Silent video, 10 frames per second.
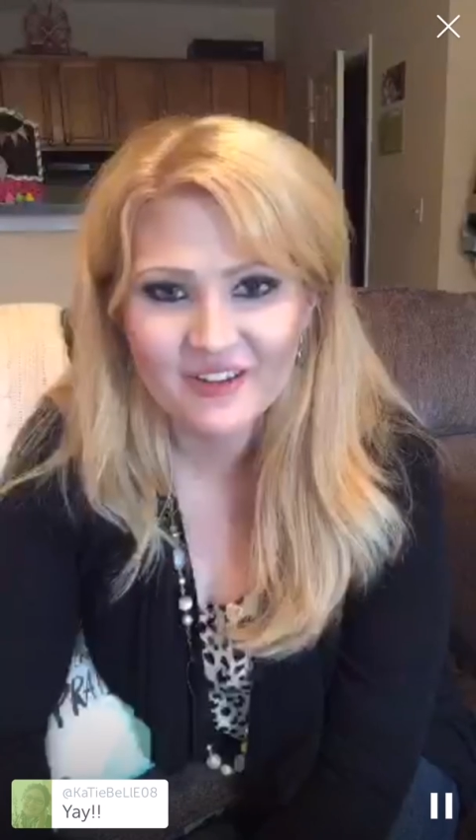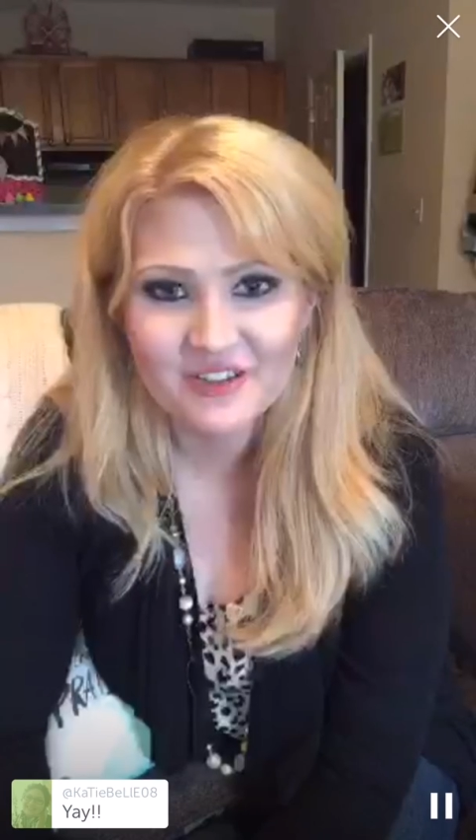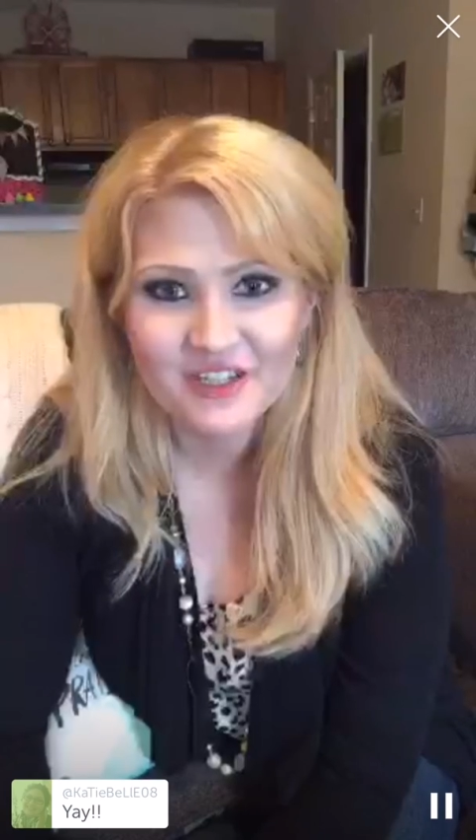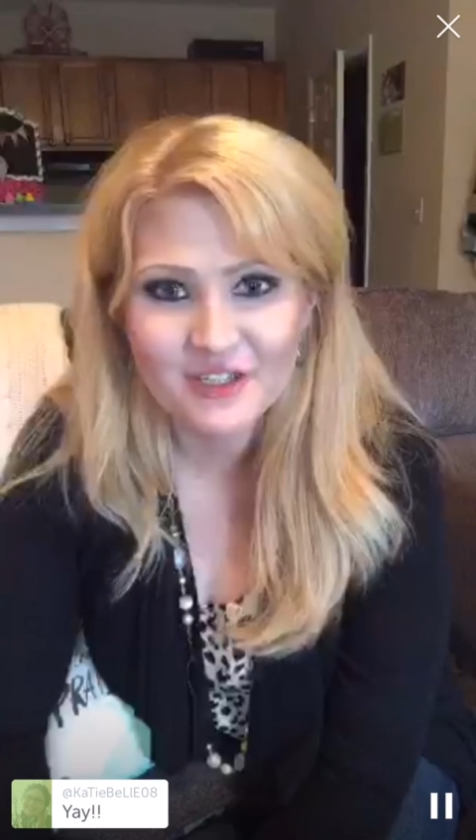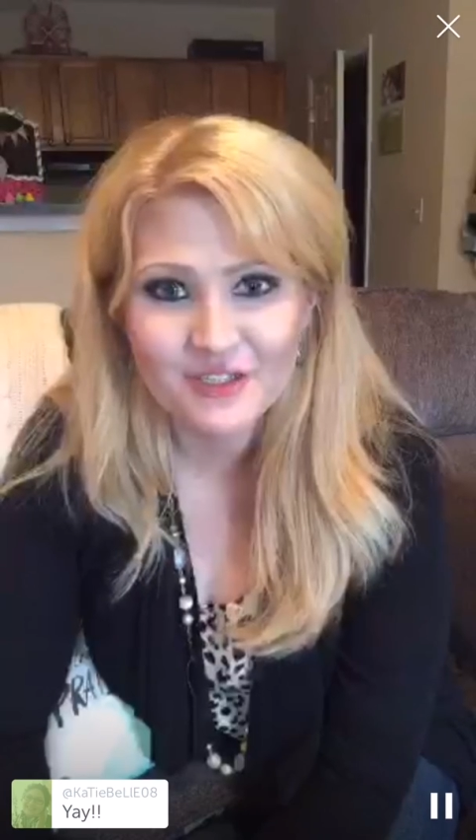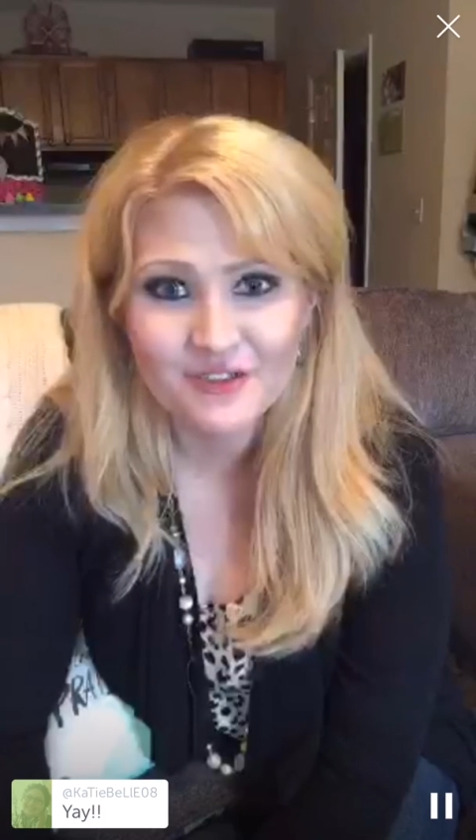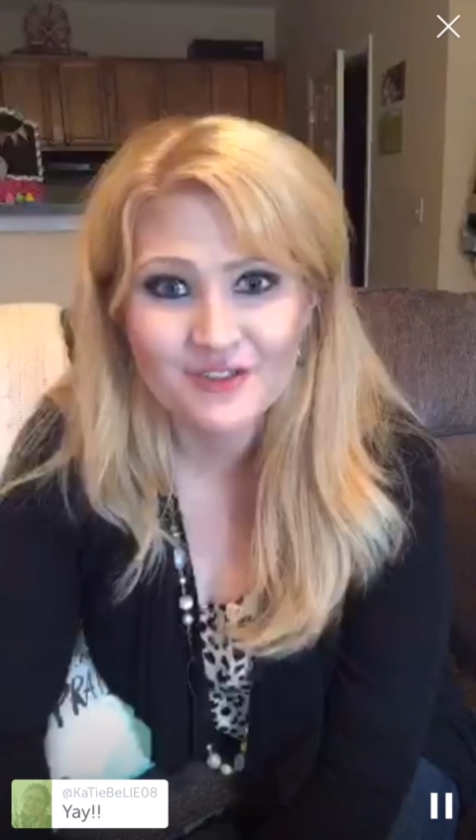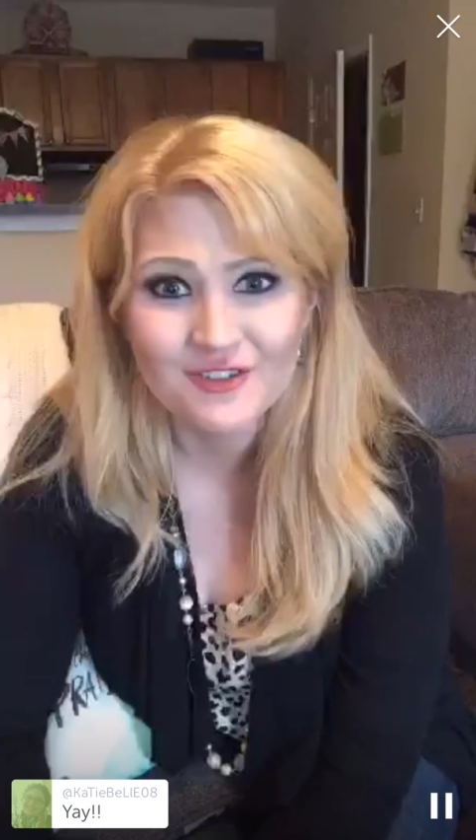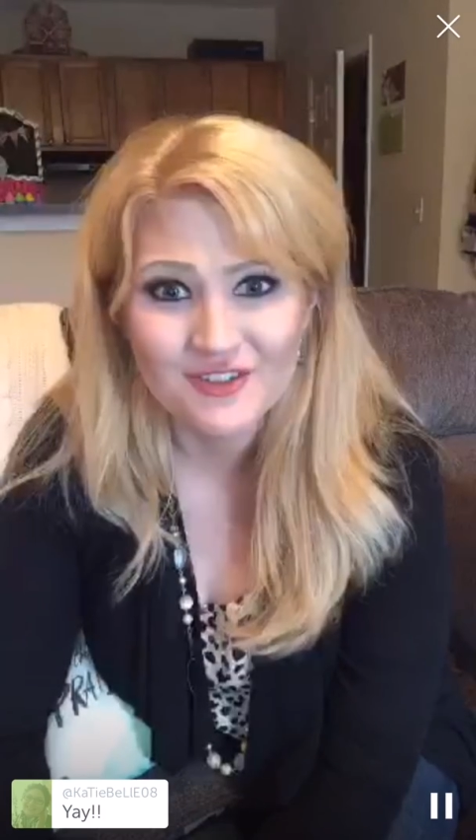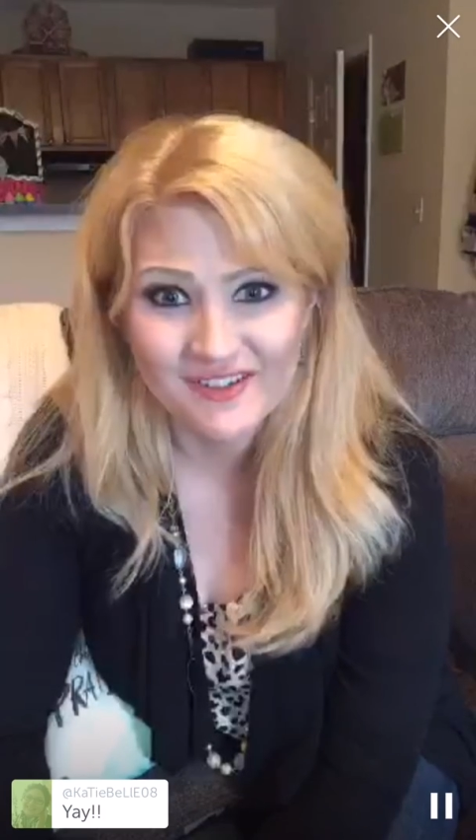energy to
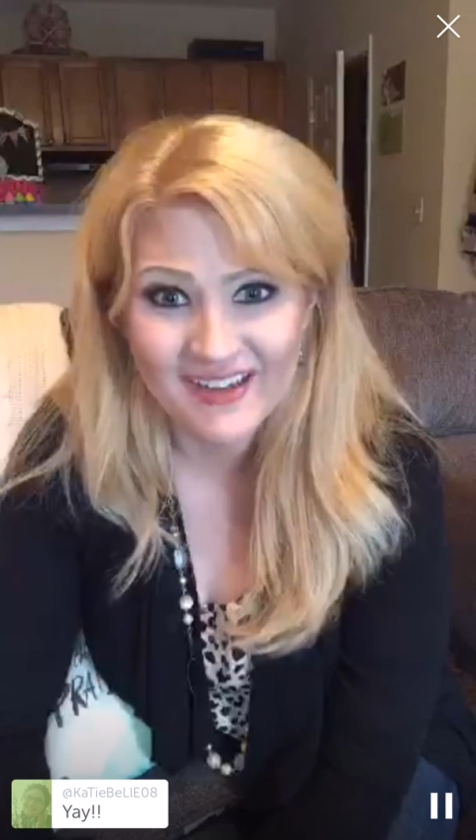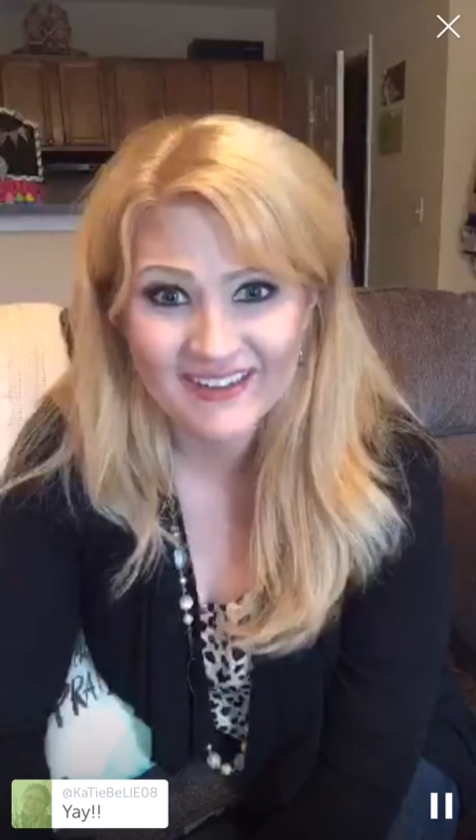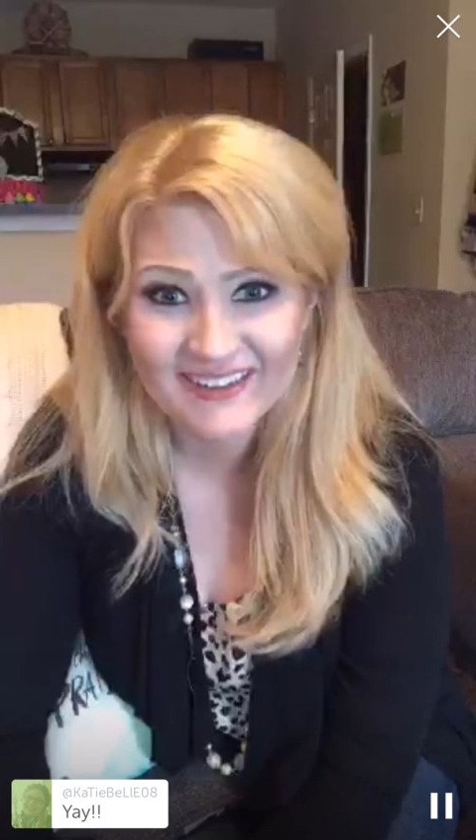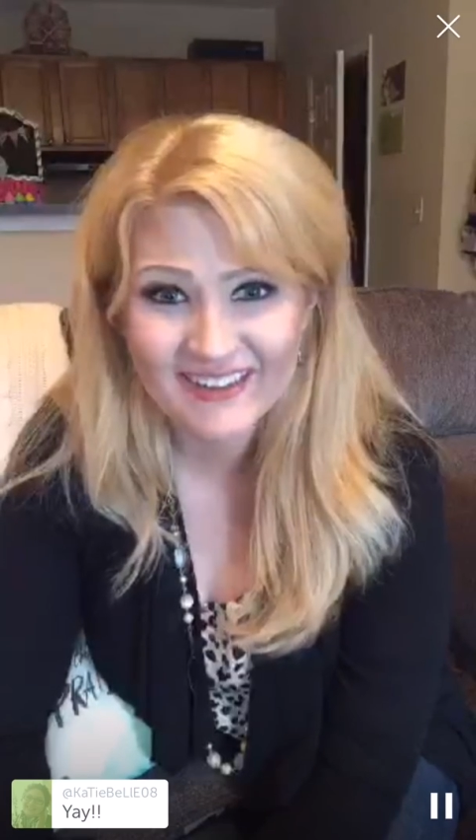do it.